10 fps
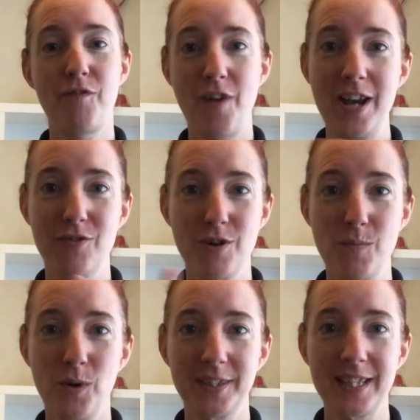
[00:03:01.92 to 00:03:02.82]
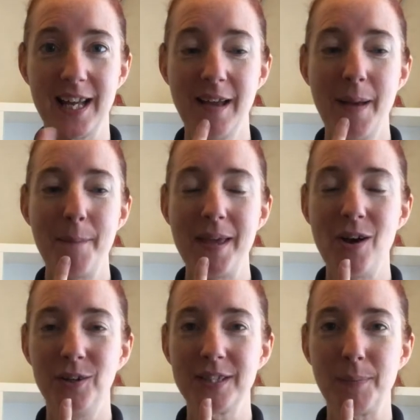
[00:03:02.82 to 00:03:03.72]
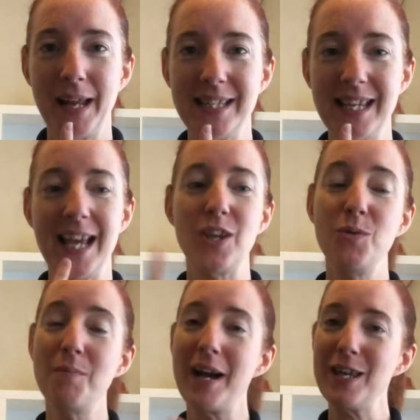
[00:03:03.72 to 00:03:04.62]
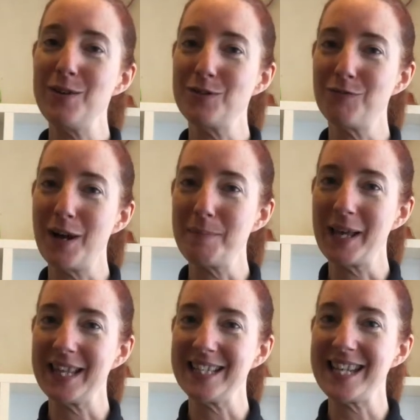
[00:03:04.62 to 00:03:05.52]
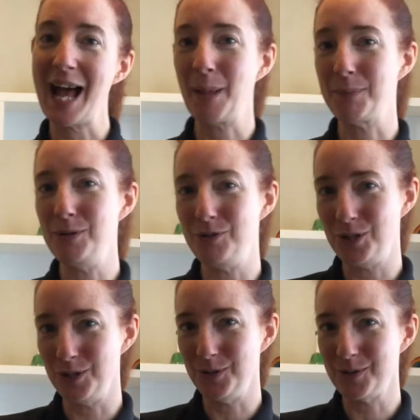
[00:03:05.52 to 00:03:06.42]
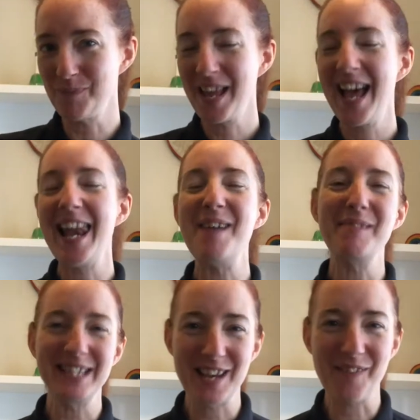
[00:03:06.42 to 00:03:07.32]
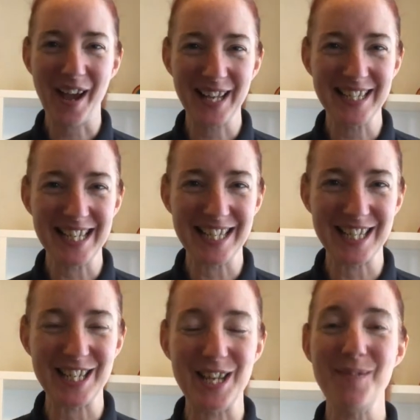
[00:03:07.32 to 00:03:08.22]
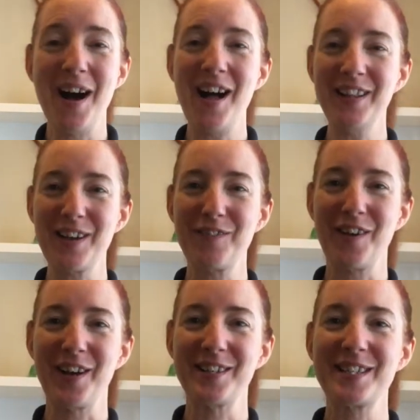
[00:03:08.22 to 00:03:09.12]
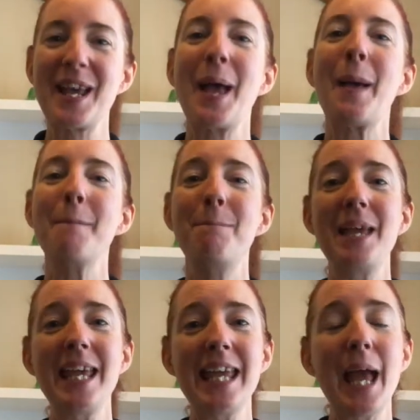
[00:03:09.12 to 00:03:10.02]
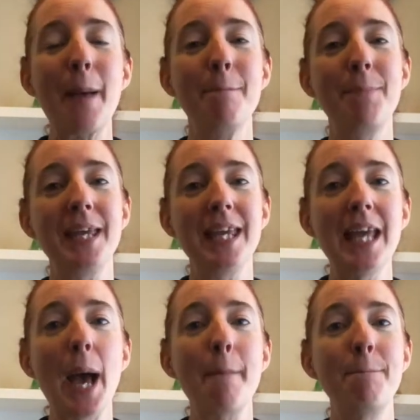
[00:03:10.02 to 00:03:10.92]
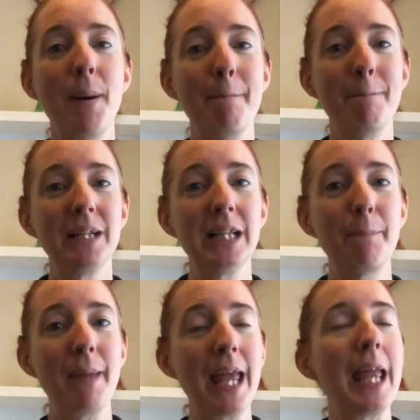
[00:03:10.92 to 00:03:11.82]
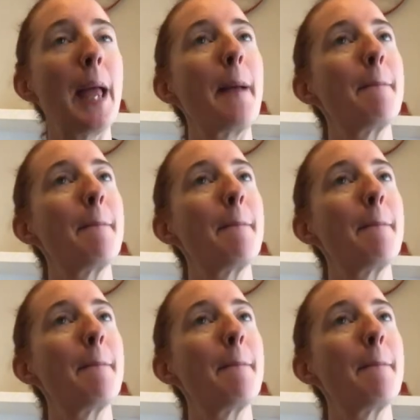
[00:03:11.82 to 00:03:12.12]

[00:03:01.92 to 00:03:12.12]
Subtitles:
friend group wants to be on to play tick, you might use a rhyme like this to help you choose. Let me see if I can teach it to you. I'll go first. Bee, bee, bumblebee,